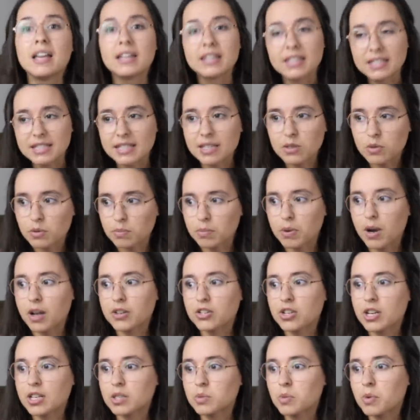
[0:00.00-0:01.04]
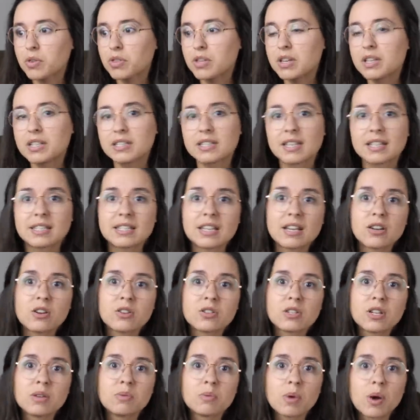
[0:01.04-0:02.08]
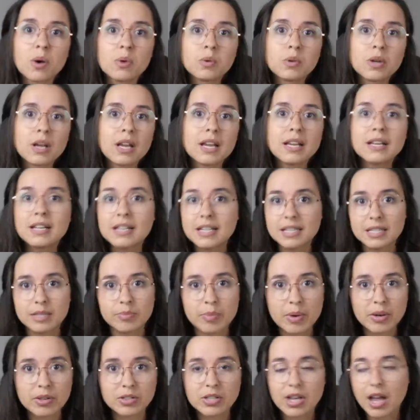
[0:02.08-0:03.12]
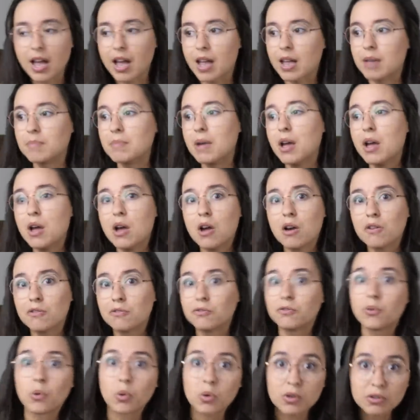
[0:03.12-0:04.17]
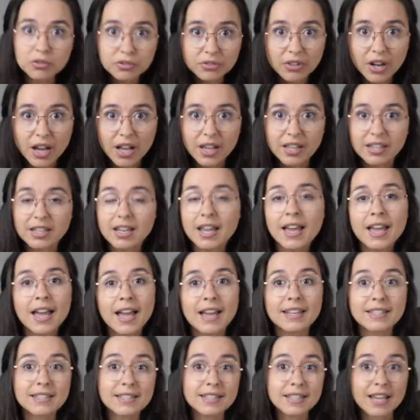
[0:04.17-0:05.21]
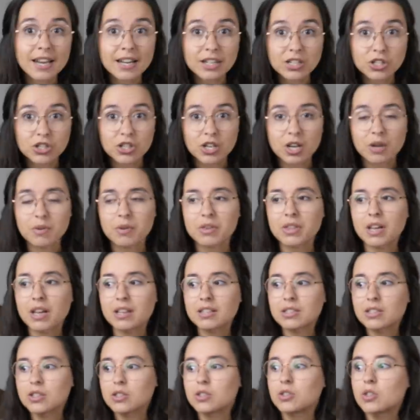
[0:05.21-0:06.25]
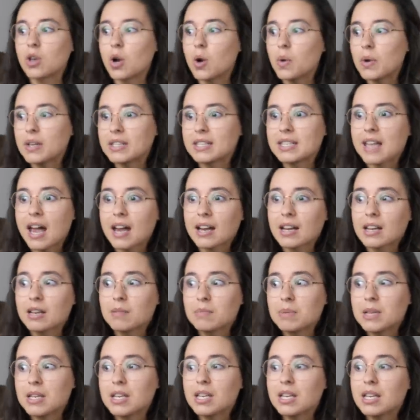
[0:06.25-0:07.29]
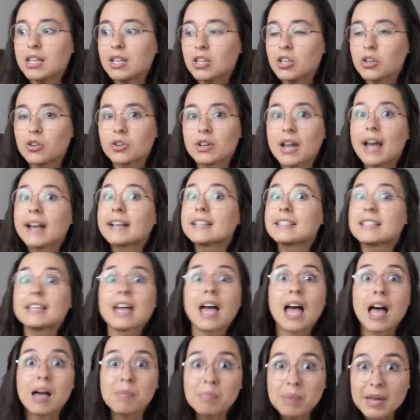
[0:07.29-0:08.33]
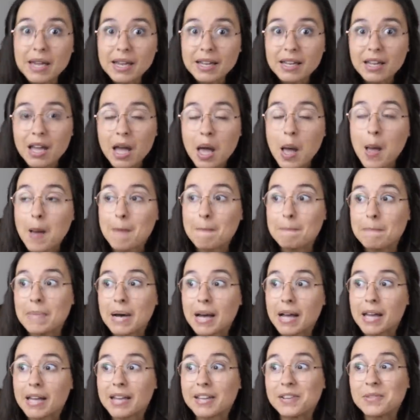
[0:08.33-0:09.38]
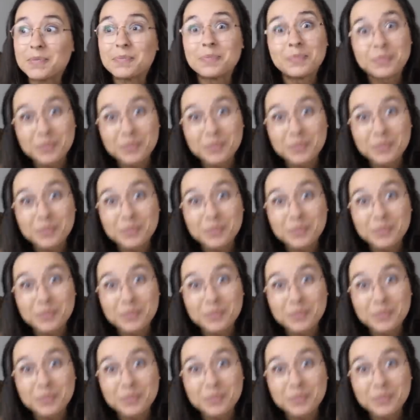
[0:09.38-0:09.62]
These secret projects were things that Sanderson wrote in his spare time for fun and decided to share with us. So it's not gonna be your next epic, but